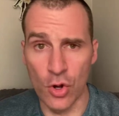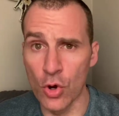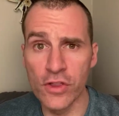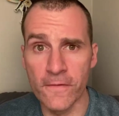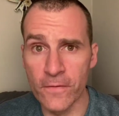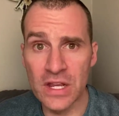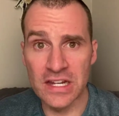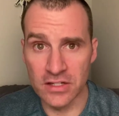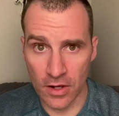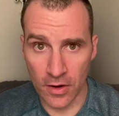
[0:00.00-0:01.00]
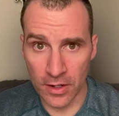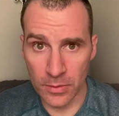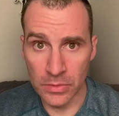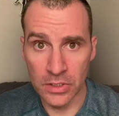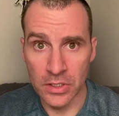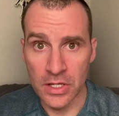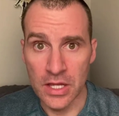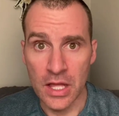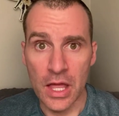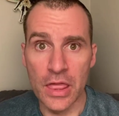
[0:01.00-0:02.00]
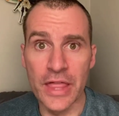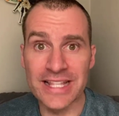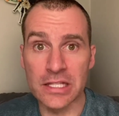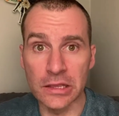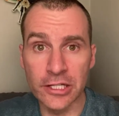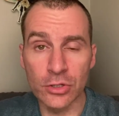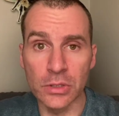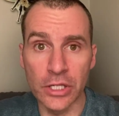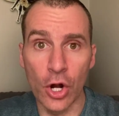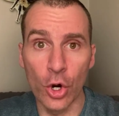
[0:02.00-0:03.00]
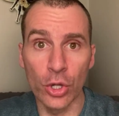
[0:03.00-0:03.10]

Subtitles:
all the freaking time, that's literally all